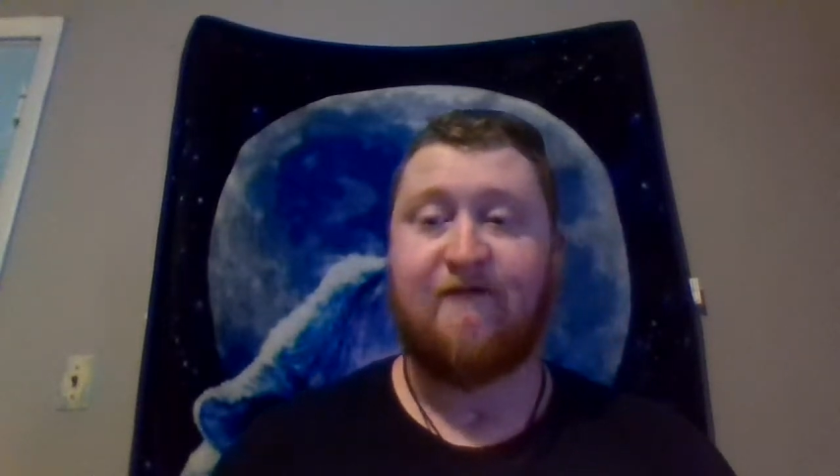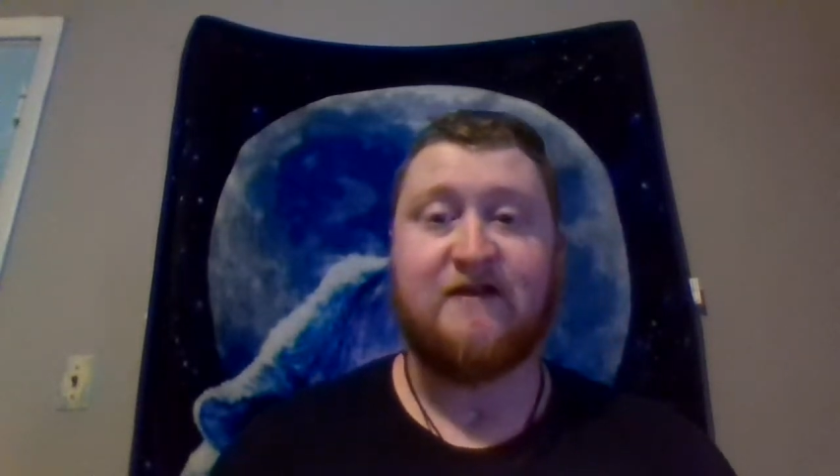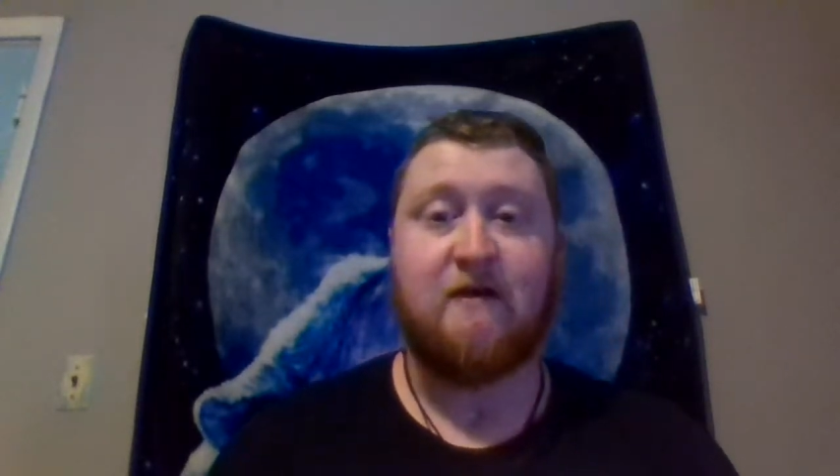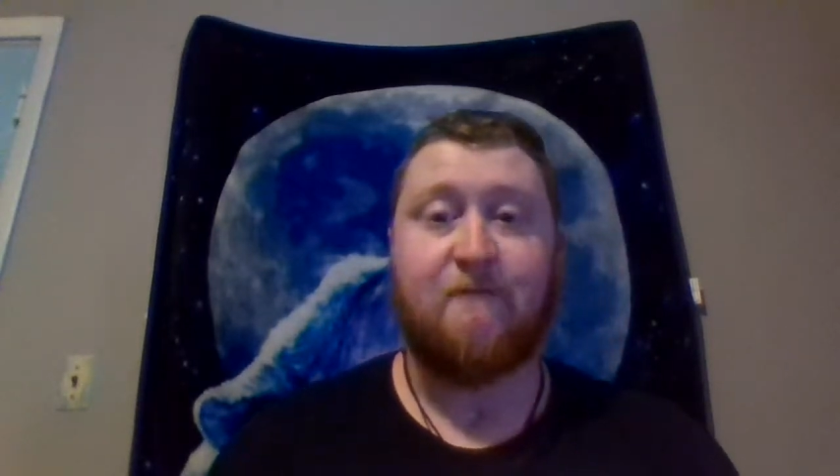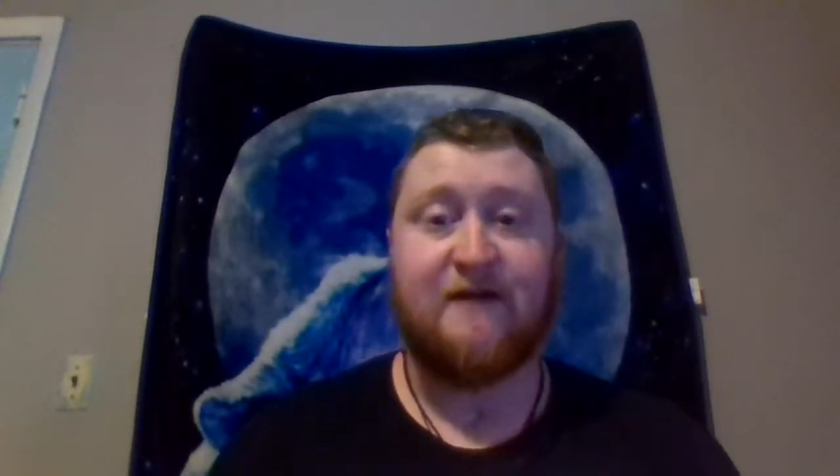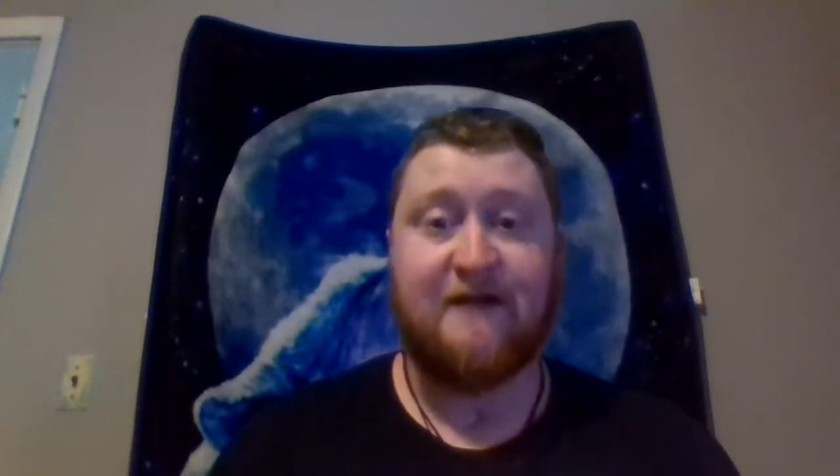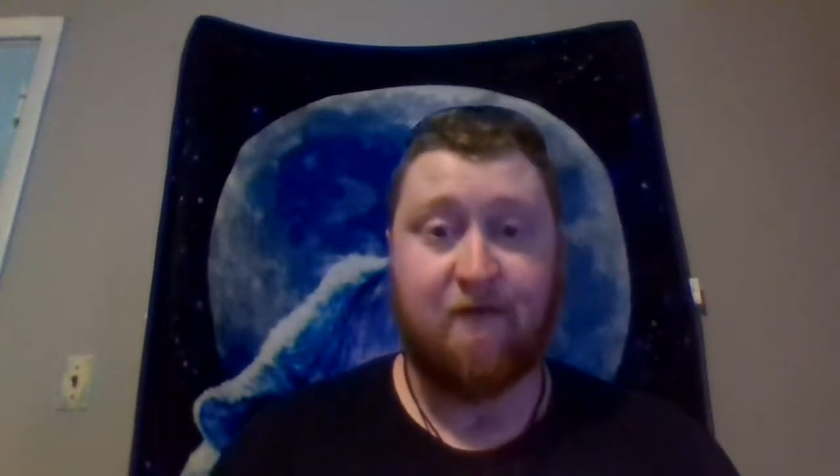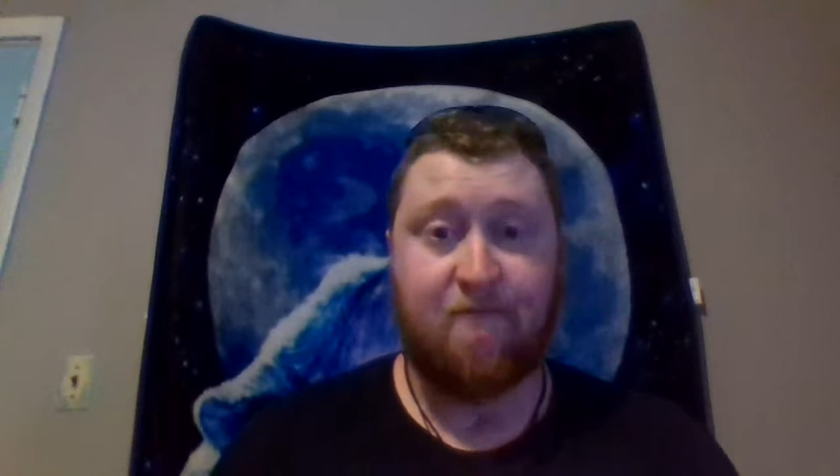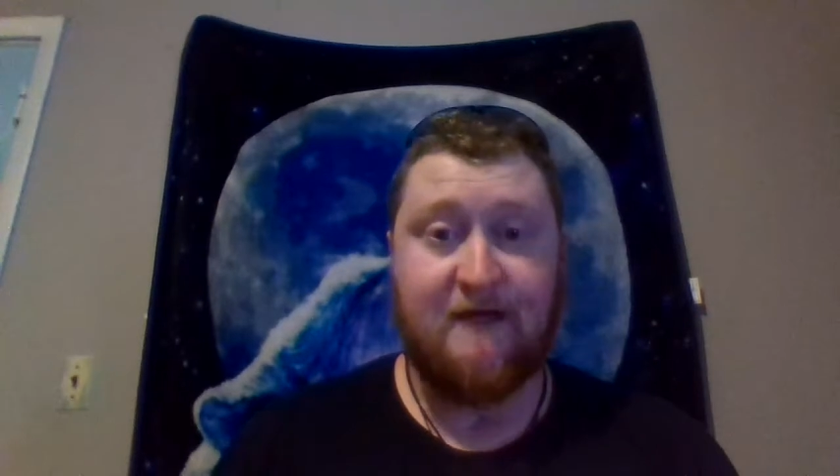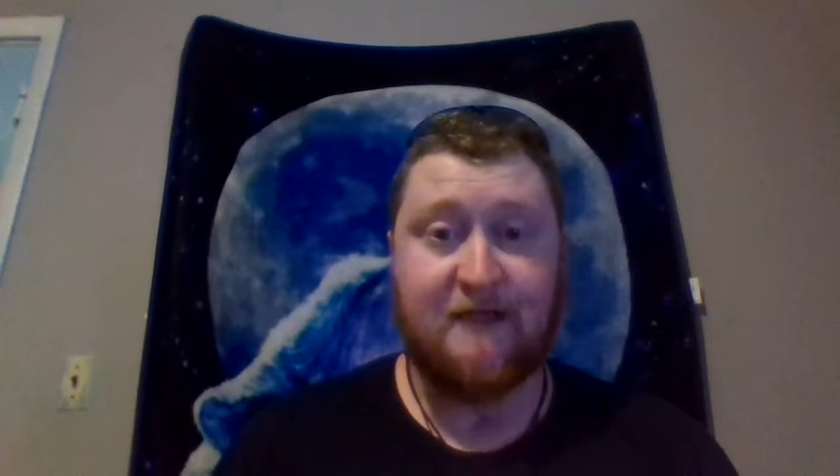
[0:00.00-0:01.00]
Vizkopa
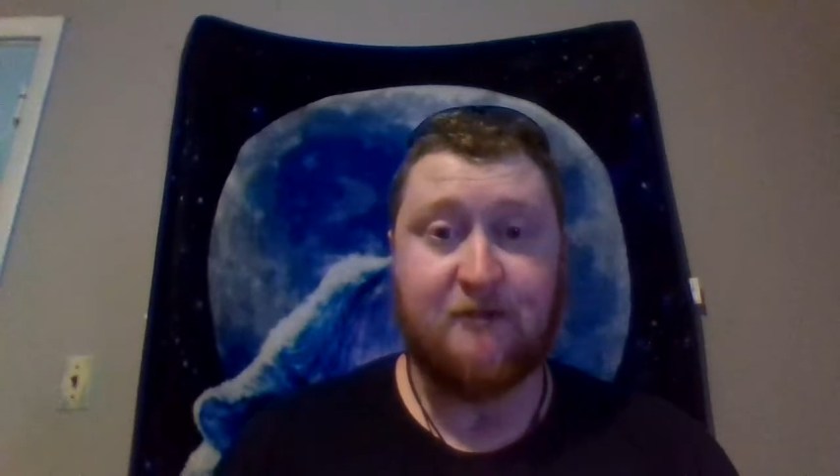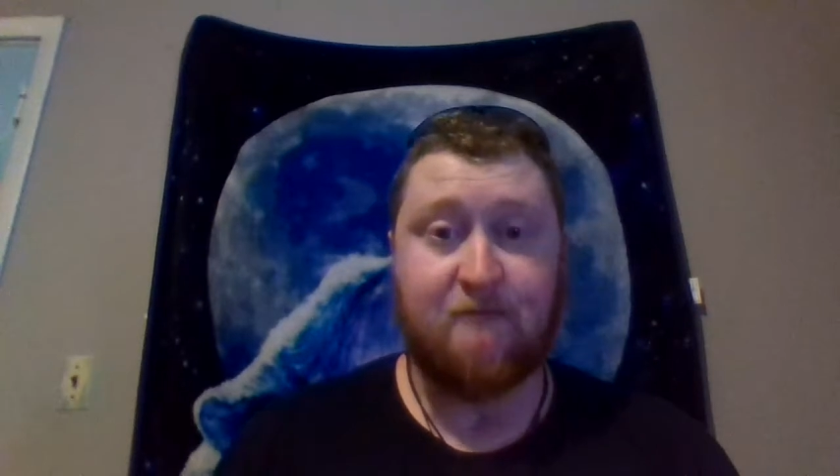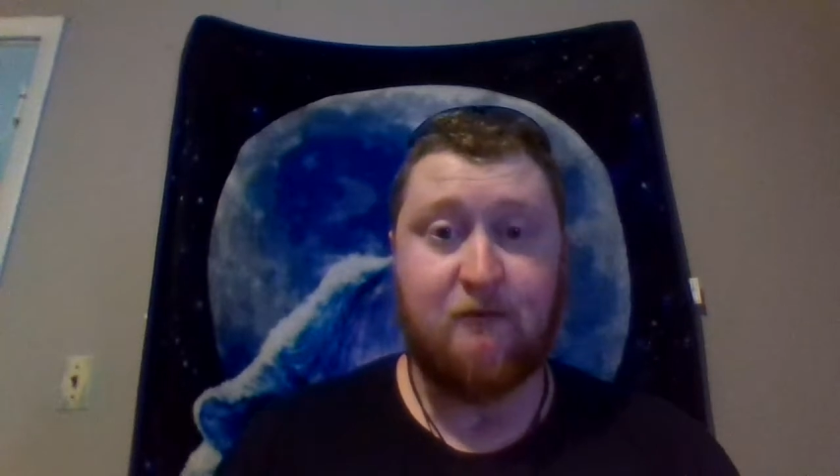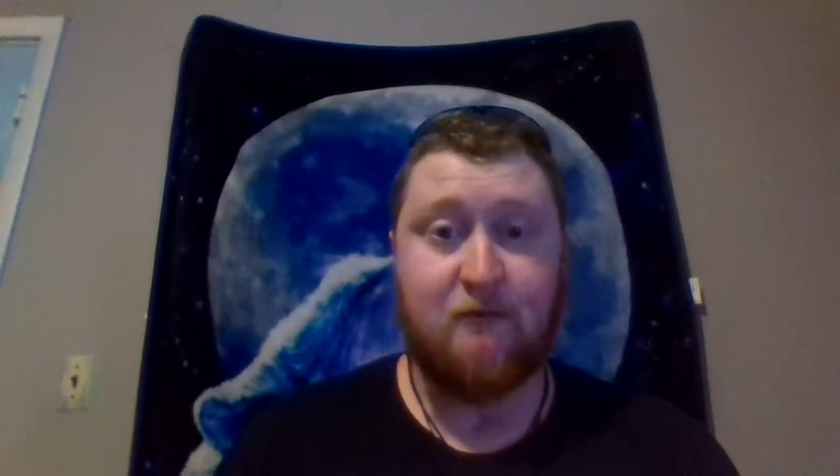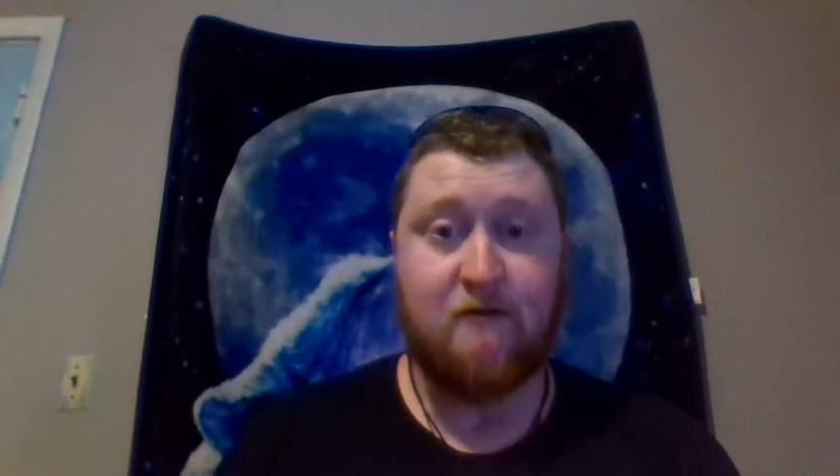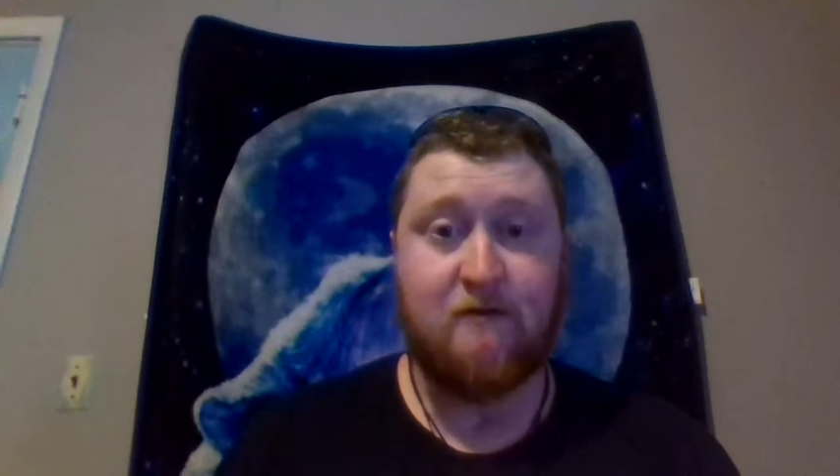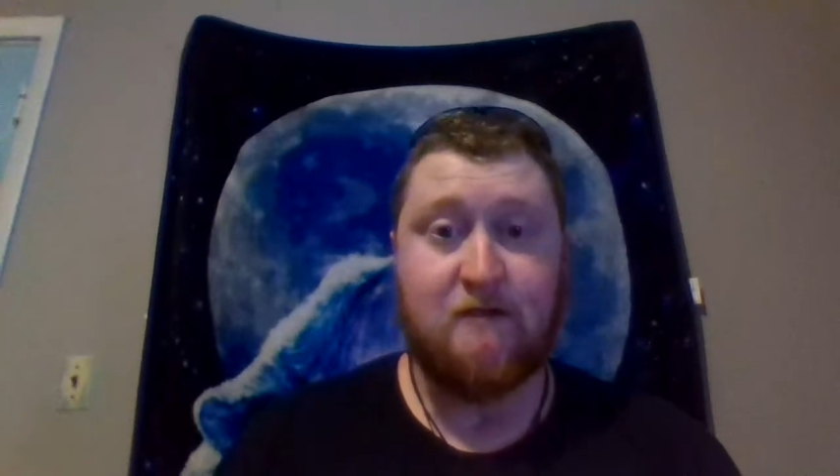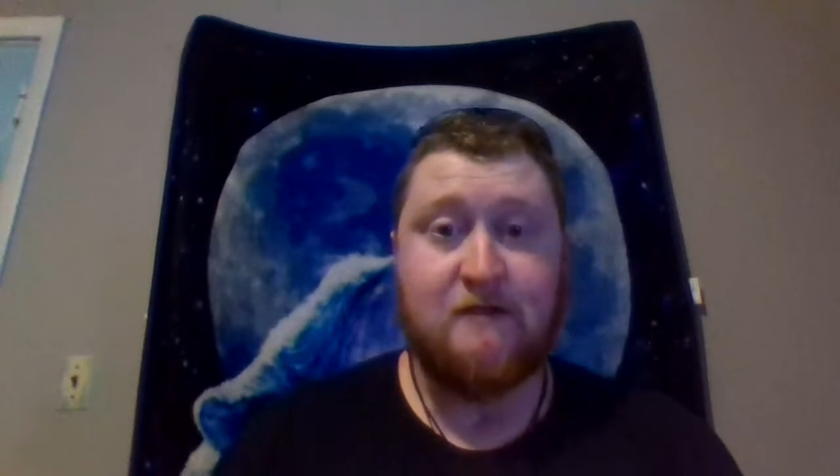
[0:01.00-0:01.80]
Guildmage on board,